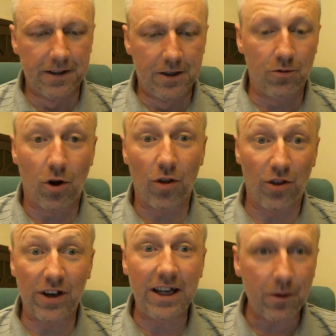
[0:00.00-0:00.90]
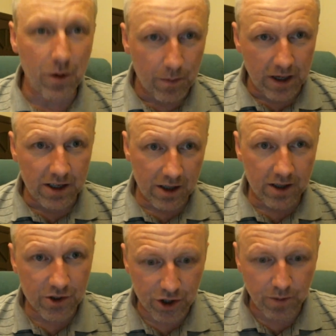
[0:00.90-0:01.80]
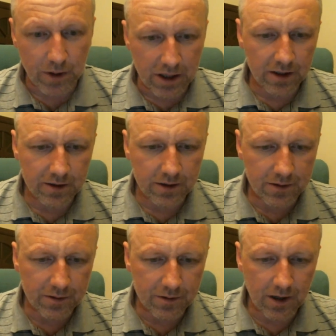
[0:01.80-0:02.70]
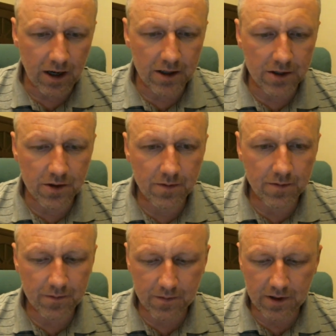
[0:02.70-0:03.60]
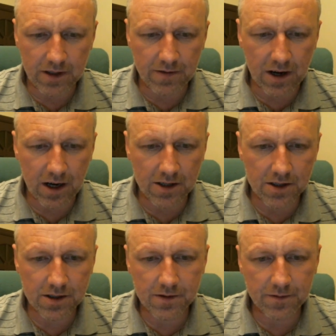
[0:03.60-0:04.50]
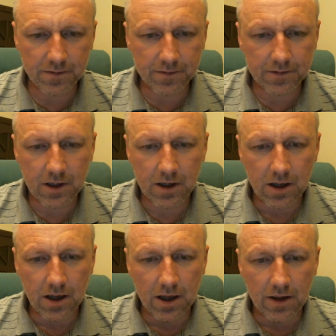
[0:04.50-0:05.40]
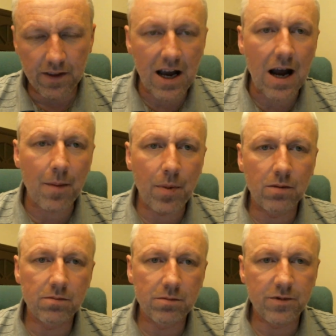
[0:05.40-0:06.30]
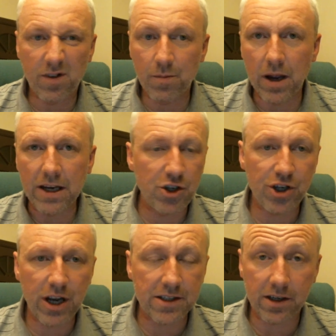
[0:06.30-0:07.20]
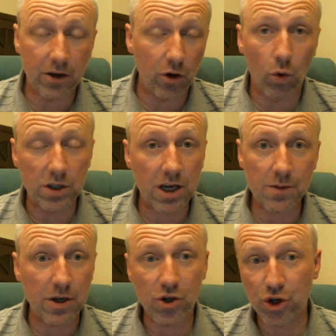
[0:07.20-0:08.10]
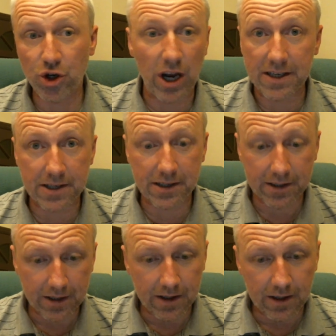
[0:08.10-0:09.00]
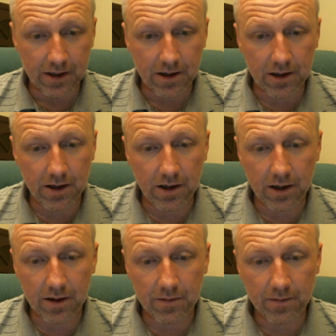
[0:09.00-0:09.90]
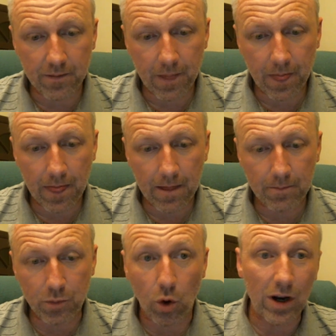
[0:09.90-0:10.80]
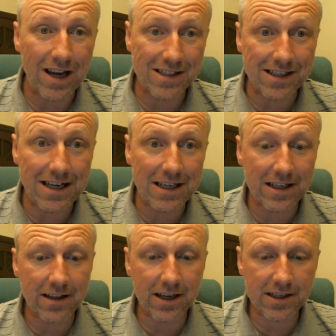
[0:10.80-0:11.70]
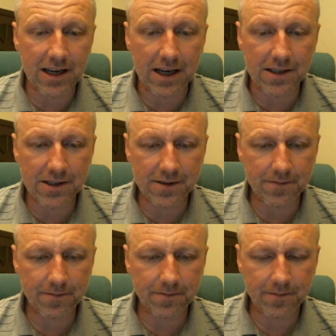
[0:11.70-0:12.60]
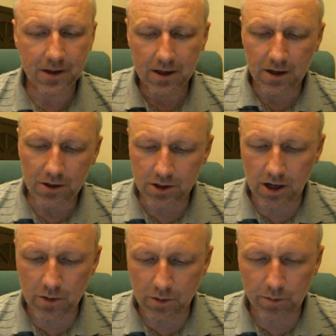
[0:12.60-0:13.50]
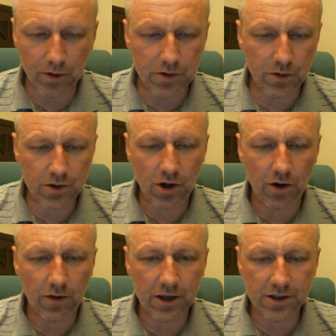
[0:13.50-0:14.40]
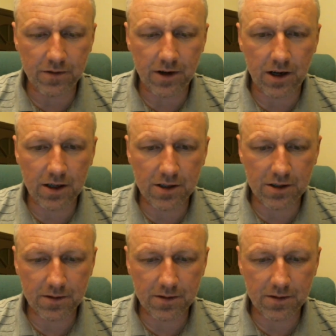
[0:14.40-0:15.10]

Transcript: rather than here with me, stupid. Right, device. The app, for me, shit, and always has been shit, but is needed in this case. So Bluetooth's on this device,